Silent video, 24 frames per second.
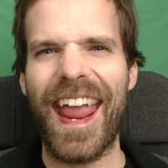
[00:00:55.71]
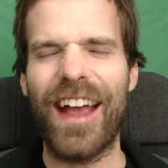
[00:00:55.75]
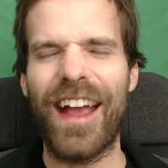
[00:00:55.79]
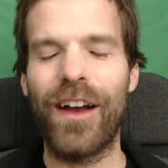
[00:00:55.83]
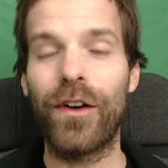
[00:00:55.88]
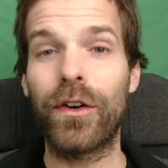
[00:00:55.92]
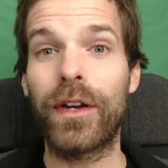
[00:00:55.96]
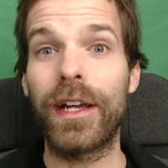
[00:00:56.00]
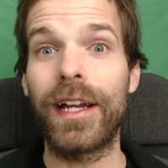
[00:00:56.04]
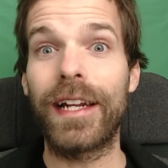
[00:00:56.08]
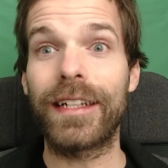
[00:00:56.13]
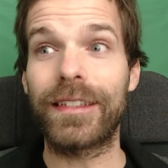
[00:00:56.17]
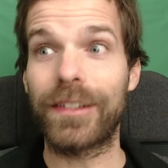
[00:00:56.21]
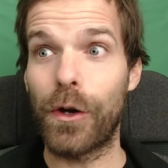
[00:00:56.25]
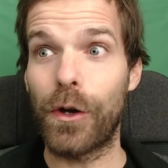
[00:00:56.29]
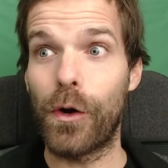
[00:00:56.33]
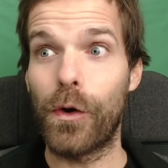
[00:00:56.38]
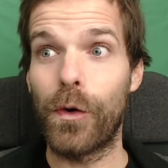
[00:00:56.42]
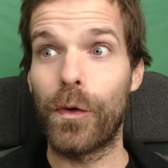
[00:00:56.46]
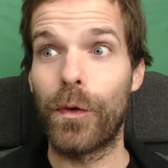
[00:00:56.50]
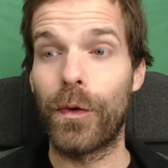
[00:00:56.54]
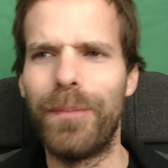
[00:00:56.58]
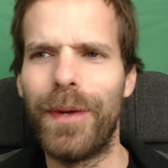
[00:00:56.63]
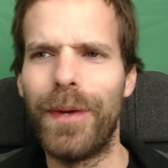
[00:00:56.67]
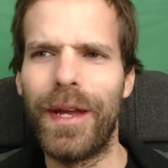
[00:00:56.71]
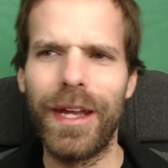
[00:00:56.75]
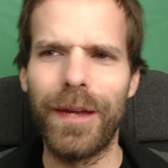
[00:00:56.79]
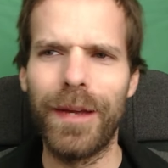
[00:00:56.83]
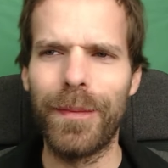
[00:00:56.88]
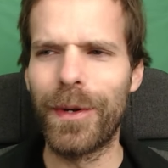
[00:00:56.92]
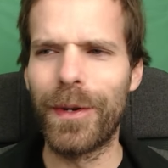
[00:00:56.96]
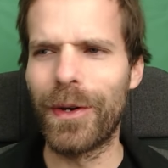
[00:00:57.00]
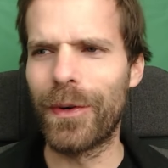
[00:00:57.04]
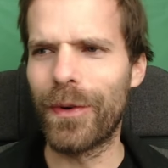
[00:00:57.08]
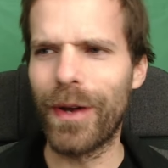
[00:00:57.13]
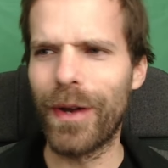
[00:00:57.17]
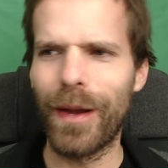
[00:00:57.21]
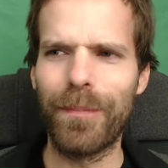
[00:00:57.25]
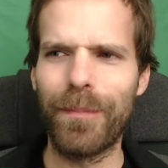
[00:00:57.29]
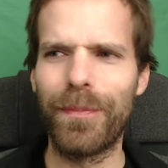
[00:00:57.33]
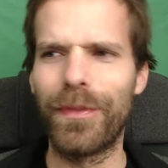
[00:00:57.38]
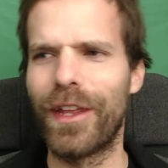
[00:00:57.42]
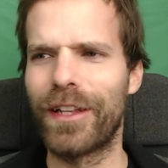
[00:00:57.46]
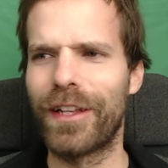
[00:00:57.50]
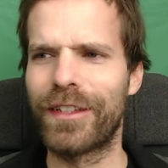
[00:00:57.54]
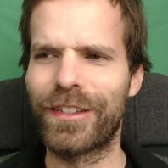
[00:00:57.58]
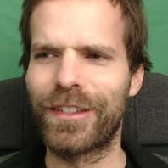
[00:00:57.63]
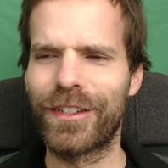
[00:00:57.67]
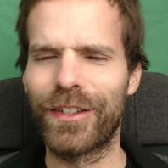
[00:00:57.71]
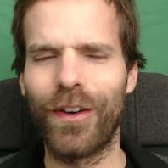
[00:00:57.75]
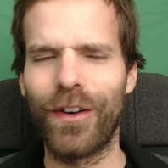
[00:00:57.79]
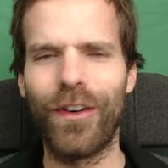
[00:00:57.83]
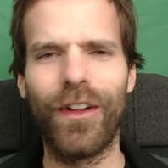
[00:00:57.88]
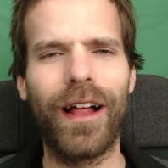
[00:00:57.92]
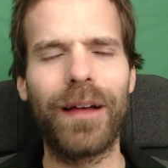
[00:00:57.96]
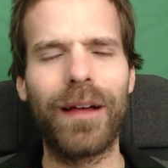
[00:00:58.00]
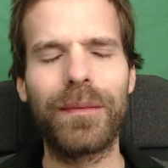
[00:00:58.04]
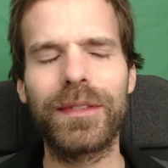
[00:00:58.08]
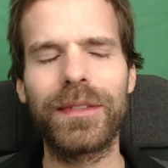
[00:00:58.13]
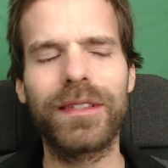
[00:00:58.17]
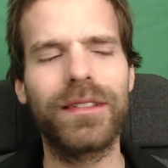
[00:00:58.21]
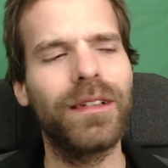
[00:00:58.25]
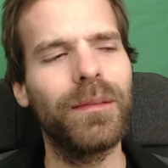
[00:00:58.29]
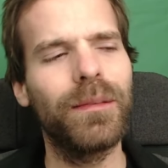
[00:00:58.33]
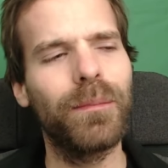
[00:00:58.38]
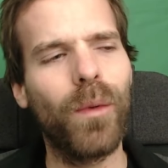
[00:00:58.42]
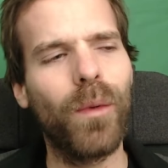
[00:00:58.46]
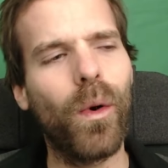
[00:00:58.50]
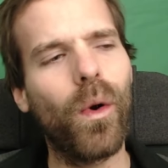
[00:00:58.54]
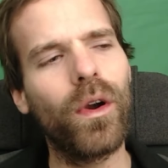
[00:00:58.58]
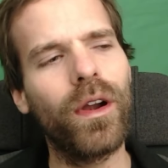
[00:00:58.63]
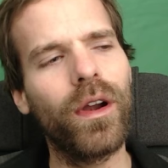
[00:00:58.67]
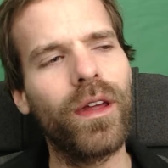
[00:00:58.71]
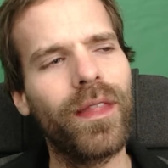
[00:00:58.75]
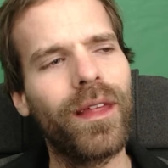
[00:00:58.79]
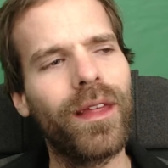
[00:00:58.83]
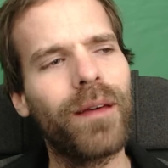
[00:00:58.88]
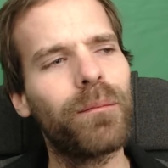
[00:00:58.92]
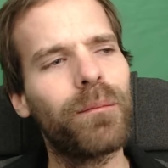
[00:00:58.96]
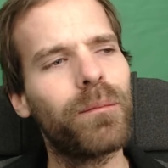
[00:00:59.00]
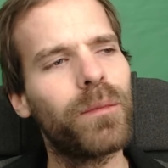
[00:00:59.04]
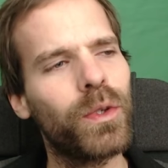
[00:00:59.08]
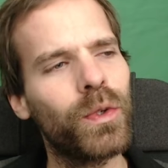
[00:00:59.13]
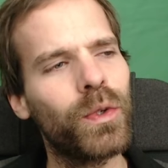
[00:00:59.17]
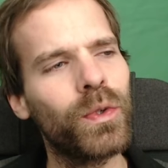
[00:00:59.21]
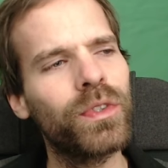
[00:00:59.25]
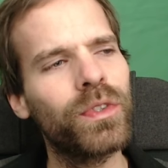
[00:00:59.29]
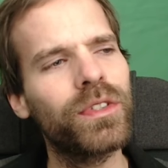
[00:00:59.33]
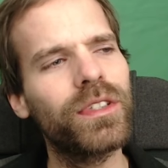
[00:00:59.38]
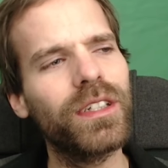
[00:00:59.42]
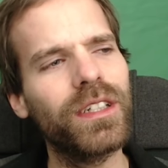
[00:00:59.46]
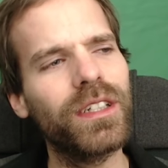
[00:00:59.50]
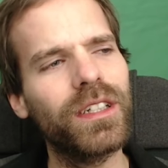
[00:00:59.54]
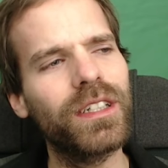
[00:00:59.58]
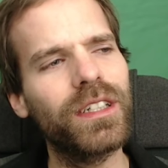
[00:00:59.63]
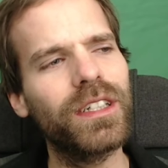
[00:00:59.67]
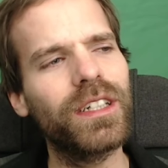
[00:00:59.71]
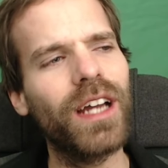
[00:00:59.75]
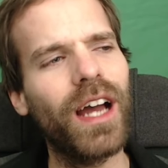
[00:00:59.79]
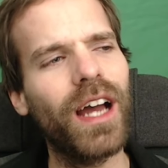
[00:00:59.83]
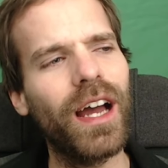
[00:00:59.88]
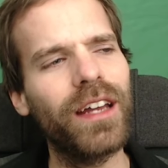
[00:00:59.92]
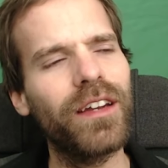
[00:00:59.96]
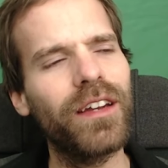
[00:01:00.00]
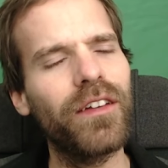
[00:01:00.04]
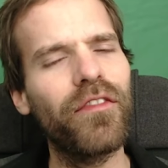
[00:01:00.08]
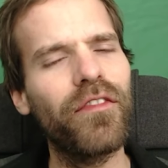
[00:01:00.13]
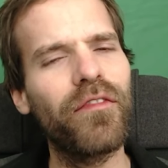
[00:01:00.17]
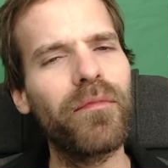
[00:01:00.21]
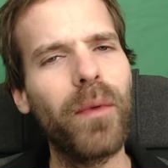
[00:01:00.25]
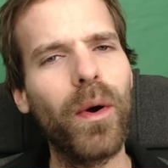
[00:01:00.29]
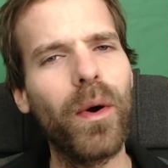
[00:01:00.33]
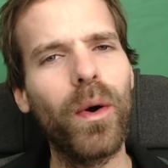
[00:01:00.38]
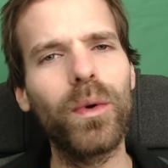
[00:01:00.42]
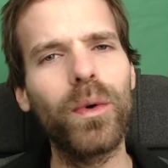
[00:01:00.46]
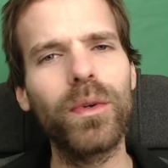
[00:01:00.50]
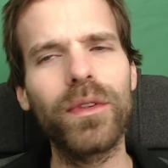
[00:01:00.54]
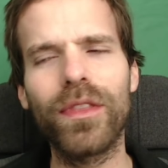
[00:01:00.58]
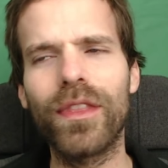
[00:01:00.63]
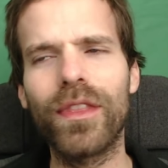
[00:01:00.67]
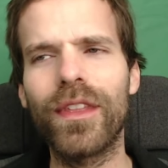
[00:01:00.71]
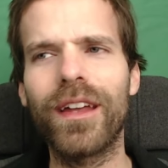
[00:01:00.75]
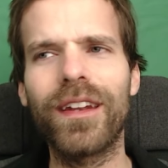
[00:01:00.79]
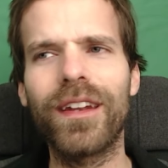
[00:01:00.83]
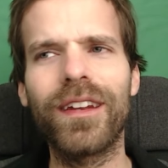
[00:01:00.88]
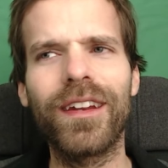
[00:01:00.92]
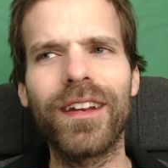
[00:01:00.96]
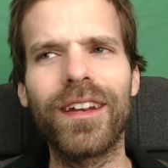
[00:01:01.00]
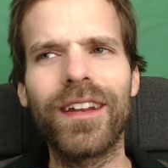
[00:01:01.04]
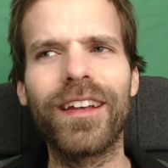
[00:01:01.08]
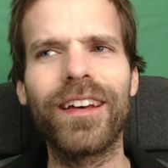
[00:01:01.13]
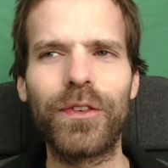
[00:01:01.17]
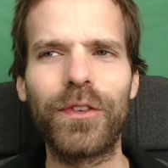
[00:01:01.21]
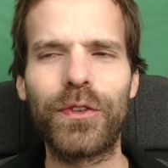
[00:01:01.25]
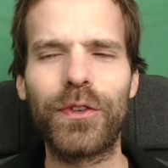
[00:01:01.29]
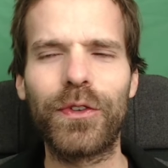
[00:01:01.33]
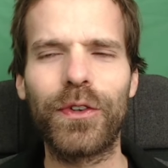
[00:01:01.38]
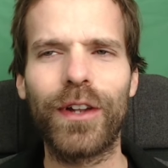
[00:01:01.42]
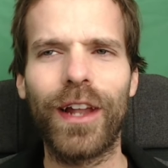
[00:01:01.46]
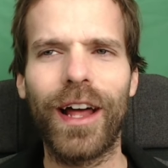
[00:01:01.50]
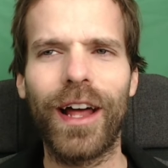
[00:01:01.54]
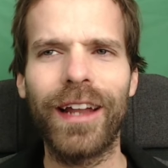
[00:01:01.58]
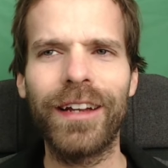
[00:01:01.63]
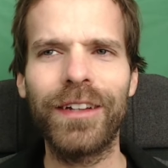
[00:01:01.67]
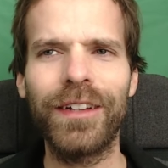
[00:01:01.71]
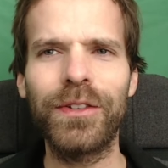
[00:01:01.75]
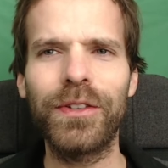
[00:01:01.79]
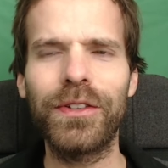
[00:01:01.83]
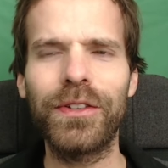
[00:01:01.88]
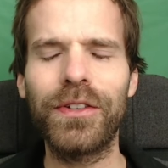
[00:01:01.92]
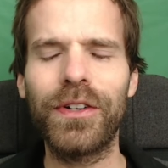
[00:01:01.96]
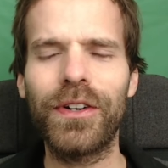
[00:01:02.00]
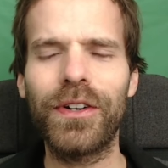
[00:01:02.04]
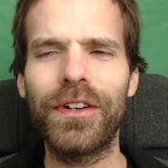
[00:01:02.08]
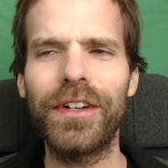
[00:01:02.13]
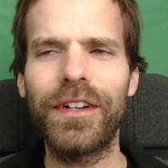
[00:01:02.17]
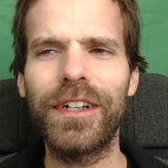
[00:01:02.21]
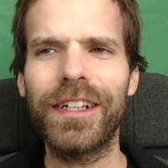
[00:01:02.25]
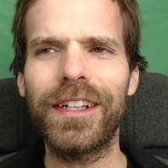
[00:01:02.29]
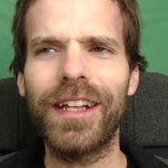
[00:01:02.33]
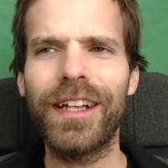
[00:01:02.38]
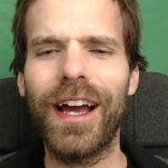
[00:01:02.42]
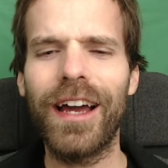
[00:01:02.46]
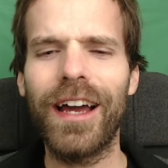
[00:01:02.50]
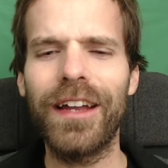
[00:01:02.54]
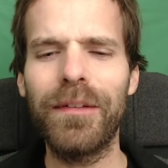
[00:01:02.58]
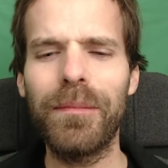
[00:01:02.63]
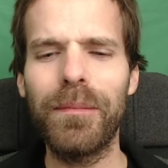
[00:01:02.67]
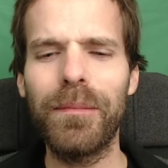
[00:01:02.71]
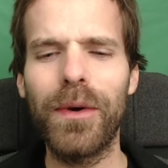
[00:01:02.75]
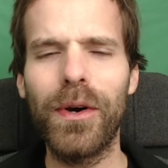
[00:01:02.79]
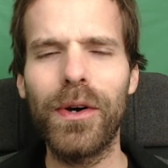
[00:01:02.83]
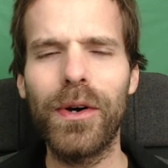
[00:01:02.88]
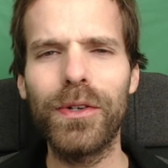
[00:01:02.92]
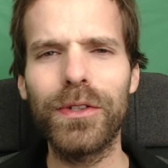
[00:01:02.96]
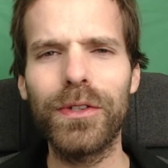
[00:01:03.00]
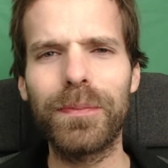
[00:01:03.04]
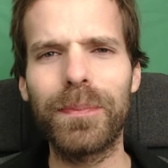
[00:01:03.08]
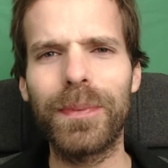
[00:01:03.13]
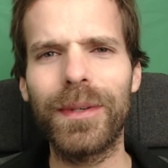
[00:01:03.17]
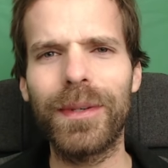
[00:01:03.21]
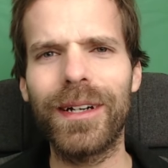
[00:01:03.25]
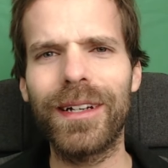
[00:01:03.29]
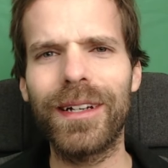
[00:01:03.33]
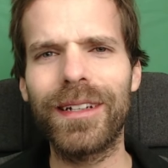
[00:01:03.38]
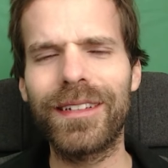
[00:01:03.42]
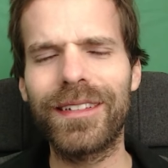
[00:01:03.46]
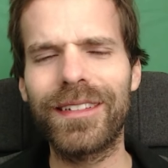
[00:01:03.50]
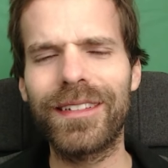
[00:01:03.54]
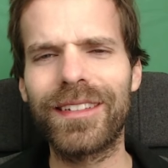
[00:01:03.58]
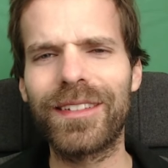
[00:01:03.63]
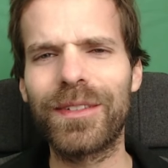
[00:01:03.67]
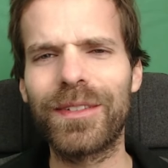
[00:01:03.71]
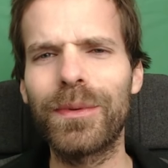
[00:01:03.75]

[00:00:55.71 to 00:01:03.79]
Okay, let's go. Baby, wrap that soul. I'm still more in the music kind of mode than in a Solana tutorial kind of mode, but